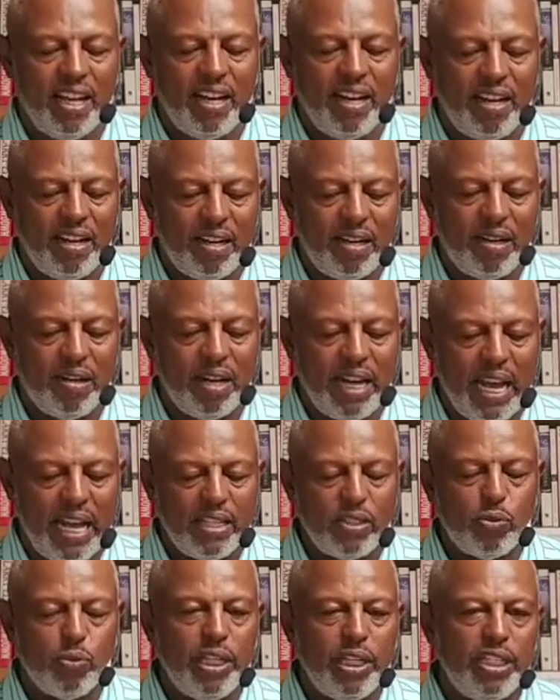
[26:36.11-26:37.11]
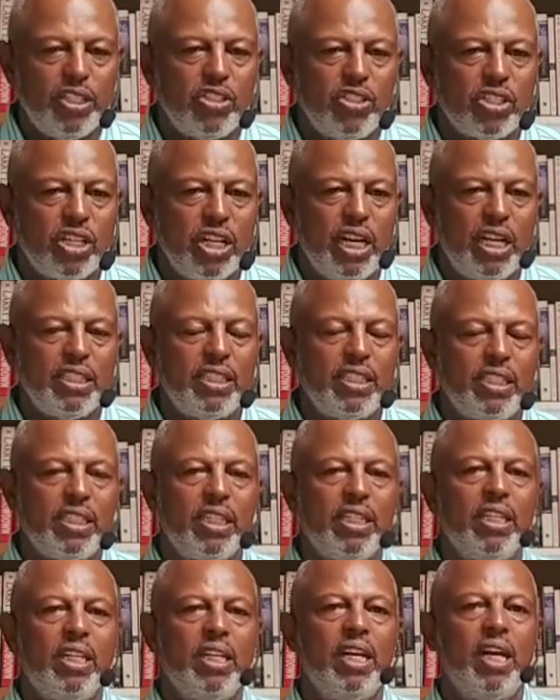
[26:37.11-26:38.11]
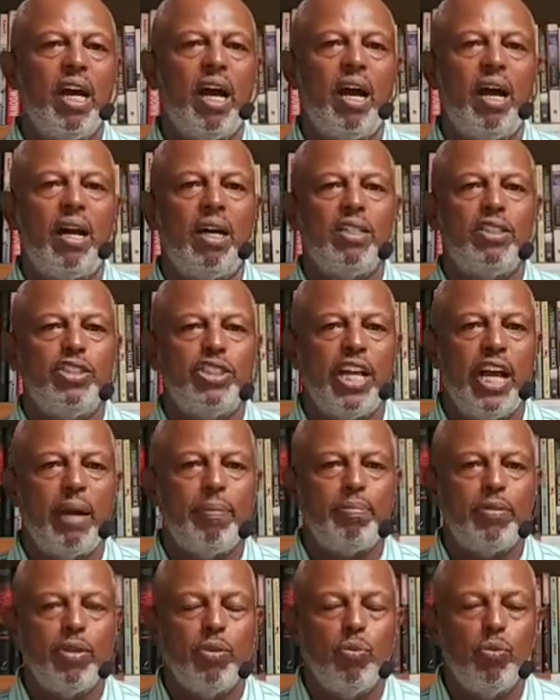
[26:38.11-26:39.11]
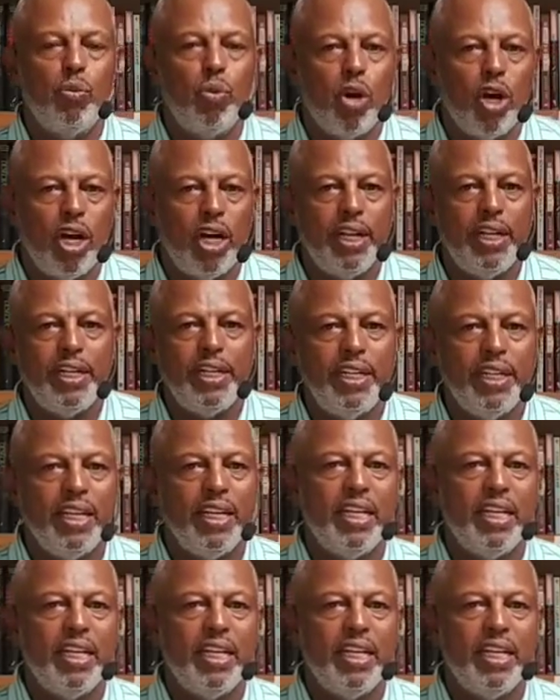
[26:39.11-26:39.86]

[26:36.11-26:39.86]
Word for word: uh, as we discussed uh, chapter one,